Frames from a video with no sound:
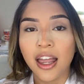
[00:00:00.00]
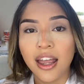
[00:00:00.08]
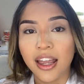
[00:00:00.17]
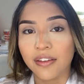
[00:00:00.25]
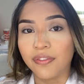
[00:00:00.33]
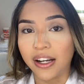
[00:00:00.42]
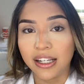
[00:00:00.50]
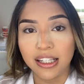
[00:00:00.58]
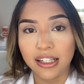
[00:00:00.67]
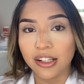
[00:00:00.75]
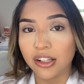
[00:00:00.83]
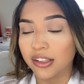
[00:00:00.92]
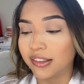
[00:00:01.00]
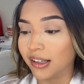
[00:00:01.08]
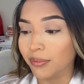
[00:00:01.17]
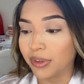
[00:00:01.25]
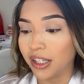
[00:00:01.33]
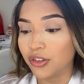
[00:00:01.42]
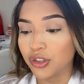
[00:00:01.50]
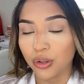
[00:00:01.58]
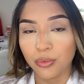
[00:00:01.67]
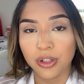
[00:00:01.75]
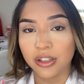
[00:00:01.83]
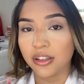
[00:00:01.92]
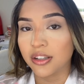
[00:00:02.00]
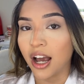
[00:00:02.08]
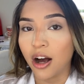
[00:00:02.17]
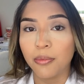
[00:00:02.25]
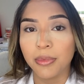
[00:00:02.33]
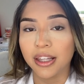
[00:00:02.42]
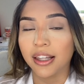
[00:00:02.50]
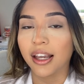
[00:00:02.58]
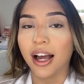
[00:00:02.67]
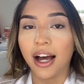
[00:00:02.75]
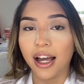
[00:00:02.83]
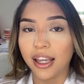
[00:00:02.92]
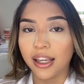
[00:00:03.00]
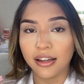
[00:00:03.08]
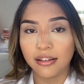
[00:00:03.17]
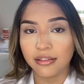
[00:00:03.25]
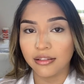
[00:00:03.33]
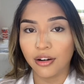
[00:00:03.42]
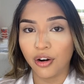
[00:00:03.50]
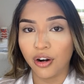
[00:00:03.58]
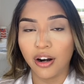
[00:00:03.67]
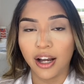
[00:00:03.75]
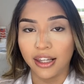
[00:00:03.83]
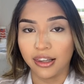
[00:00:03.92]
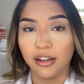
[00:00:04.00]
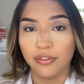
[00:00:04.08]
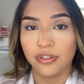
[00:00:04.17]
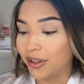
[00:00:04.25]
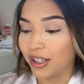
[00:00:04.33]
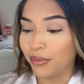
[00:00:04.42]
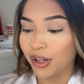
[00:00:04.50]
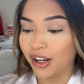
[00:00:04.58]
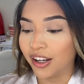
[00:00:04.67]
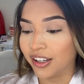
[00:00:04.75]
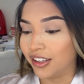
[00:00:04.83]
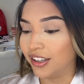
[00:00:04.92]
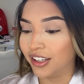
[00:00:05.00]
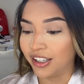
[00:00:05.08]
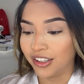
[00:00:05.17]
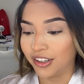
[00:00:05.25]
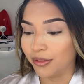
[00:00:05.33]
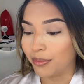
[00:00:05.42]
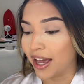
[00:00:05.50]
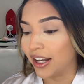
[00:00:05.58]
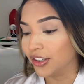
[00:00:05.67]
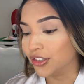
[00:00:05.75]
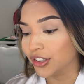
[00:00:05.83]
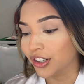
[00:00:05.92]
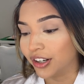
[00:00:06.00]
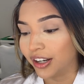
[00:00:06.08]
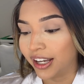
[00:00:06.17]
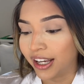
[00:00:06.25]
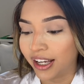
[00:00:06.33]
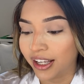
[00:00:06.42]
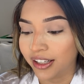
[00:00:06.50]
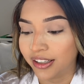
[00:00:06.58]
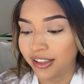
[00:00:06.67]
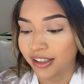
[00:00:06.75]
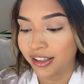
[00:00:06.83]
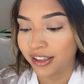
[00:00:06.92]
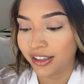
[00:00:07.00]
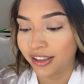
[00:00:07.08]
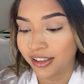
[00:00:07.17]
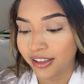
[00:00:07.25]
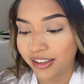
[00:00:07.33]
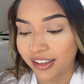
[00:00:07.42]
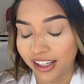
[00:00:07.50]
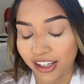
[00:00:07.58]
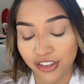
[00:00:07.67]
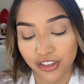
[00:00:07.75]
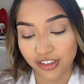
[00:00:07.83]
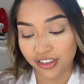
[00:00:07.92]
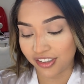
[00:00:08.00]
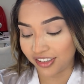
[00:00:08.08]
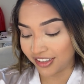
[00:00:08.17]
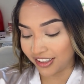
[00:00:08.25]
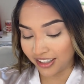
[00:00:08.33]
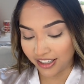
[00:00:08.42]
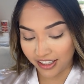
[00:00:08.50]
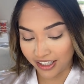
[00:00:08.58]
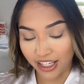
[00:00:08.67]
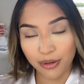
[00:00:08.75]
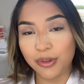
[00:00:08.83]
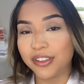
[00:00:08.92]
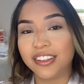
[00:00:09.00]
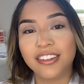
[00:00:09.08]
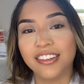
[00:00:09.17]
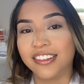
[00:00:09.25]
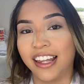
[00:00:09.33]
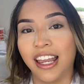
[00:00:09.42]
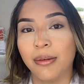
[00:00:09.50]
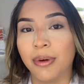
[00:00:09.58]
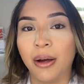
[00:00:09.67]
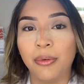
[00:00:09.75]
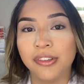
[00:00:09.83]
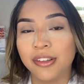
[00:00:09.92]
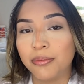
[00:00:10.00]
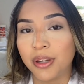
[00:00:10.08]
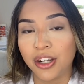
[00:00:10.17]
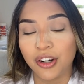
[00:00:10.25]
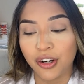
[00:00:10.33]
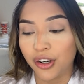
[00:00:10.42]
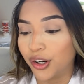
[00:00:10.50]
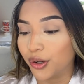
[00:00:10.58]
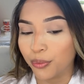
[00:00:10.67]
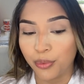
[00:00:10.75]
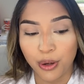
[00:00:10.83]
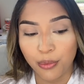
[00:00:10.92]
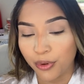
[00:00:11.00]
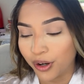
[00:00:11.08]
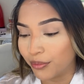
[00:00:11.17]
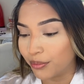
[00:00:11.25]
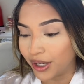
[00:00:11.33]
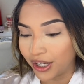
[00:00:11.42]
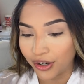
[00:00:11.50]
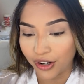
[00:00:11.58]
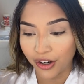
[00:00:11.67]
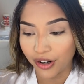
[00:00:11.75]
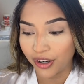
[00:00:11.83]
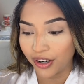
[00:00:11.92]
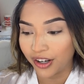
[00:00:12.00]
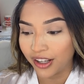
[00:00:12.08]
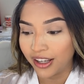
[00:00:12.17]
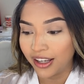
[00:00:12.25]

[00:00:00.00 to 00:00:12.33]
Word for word: If I needed something, she would tell me like I her I love. But then we got another manager and it just it wasn't the same. I wasn't being heard. We weren't being heard.